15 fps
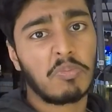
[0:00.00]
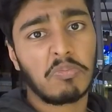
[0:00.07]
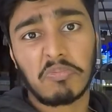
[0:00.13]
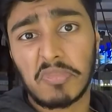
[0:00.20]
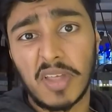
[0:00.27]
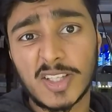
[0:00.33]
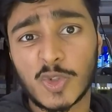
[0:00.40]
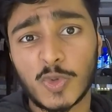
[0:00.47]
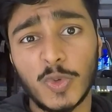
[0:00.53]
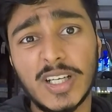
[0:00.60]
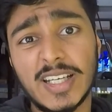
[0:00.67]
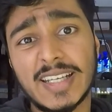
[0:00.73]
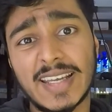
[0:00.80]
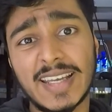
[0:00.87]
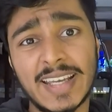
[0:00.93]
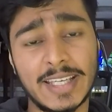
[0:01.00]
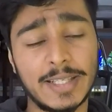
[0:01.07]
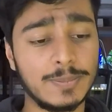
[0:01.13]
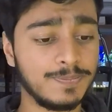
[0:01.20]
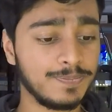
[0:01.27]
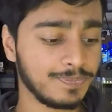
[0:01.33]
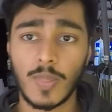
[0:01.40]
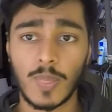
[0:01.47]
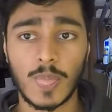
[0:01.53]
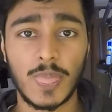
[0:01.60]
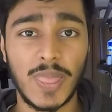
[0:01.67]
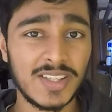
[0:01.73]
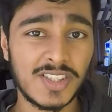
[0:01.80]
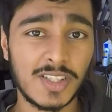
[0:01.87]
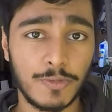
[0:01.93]
that's really it.
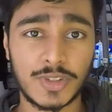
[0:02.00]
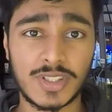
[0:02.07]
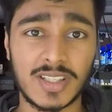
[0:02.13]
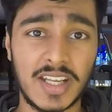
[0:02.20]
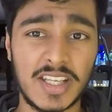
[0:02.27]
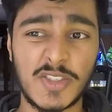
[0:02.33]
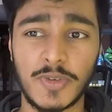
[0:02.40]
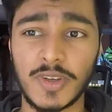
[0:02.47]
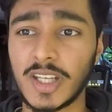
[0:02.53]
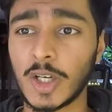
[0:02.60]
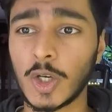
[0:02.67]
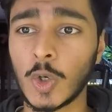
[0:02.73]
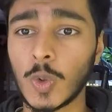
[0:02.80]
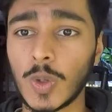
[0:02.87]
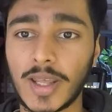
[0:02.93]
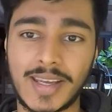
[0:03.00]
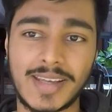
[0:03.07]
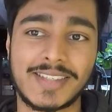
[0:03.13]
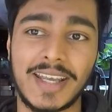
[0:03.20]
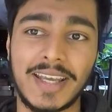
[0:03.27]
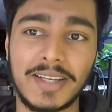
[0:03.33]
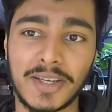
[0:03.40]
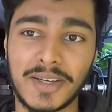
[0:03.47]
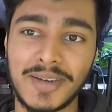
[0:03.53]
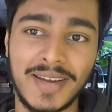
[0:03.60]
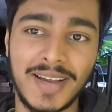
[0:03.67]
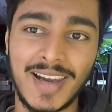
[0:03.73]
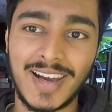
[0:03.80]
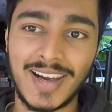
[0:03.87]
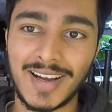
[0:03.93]
That's it for today's video. Like I said,
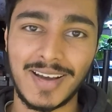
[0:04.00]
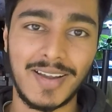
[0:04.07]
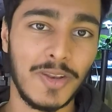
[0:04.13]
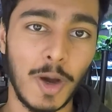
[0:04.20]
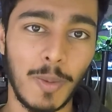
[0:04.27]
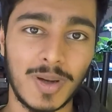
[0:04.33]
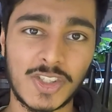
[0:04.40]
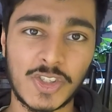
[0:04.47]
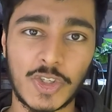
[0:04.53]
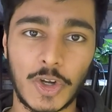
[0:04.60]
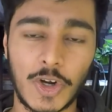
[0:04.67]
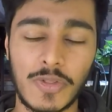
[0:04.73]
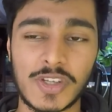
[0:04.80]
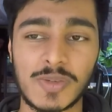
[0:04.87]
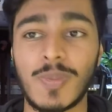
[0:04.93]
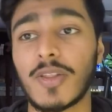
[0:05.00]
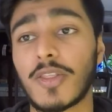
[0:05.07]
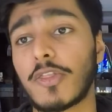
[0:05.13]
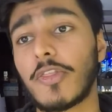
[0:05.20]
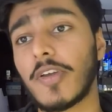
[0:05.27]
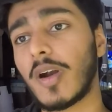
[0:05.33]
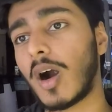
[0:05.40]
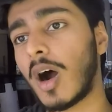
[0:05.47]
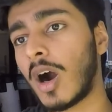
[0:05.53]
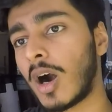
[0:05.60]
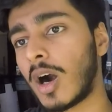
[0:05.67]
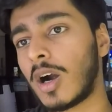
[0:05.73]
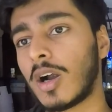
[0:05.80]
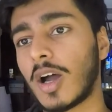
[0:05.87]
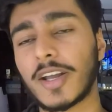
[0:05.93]
not much has gone on this month.
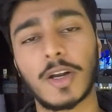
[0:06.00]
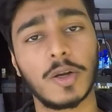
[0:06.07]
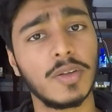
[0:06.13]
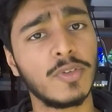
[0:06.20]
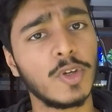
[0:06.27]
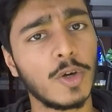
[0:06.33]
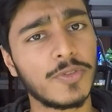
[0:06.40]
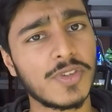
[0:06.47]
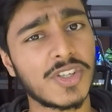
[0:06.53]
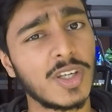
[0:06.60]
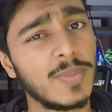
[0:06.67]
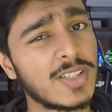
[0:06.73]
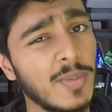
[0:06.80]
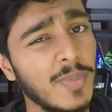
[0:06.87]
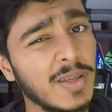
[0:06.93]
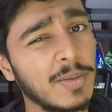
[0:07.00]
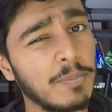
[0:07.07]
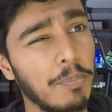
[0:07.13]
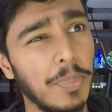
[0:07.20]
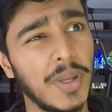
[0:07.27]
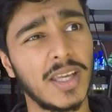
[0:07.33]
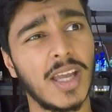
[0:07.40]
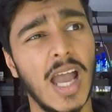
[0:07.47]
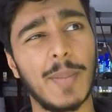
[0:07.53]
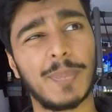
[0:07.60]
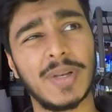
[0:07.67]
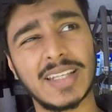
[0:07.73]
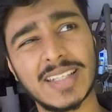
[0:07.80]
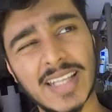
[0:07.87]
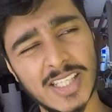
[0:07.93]
I don't even know if there's going to be something big
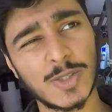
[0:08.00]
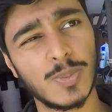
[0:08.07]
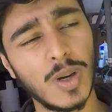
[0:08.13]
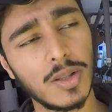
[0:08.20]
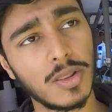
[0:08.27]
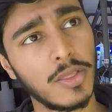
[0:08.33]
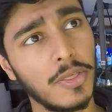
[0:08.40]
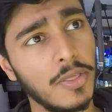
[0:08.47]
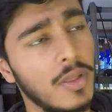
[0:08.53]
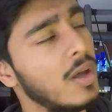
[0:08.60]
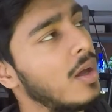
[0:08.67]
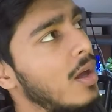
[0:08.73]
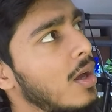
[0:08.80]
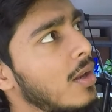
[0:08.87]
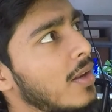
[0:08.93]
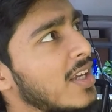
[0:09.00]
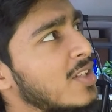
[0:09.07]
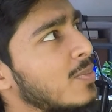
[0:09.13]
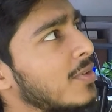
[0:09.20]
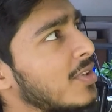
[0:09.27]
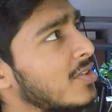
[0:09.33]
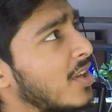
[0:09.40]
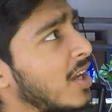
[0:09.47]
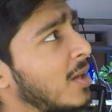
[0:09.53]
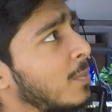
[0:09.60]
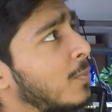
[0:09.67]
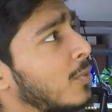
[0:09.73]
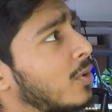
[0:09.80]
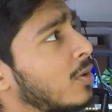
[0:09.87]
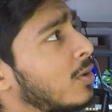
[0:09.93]
happening next month. Next month is
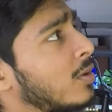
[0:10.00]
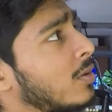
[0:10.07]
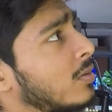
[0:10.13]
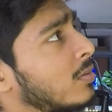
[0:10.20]
April,